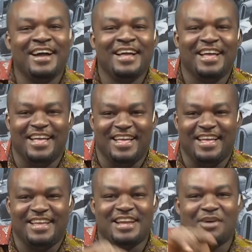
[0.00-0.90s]
We
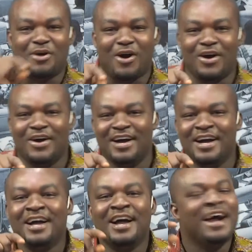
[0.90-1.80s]
continue to do the
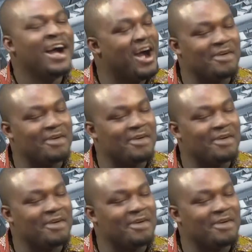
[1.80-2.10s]
wrong thing.